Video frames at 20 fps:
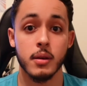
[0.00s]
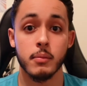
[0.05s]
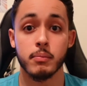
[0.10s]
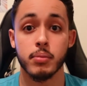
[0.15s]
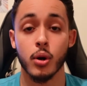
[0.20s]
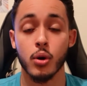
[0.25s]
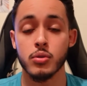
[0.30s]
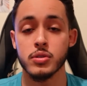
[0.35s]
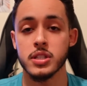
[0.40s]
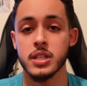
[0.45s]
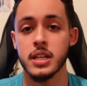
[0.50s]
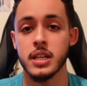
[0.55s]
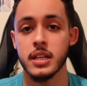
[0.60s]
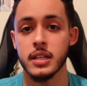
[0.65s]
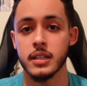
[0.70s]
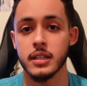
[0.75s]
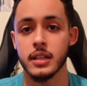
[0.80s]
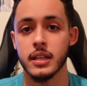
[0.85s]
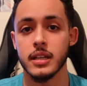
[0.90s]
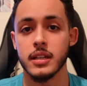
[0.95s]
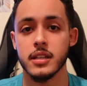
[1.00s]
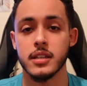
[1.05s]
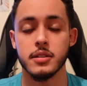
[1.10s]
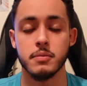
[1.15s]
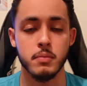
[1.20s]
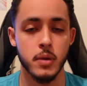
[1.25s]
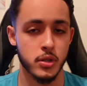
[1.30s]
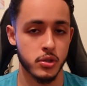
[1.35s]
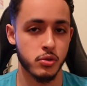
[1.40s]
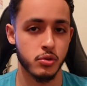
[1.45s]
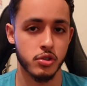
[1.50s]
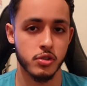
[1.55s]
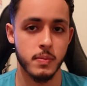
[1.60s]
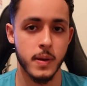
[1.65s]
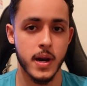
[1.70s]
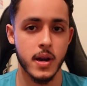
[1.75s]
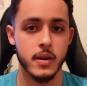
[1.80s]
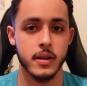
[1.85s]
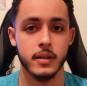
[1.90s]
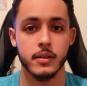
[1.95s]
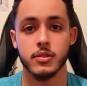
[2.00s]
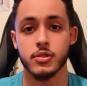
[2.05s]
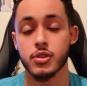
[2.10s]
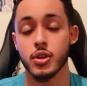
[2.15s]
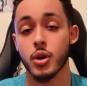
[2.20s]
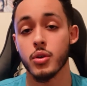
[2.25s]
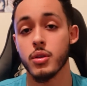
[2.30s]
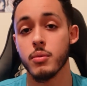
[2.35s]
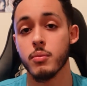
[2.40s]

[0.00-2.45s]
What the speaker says: protein is muscle sparing. So the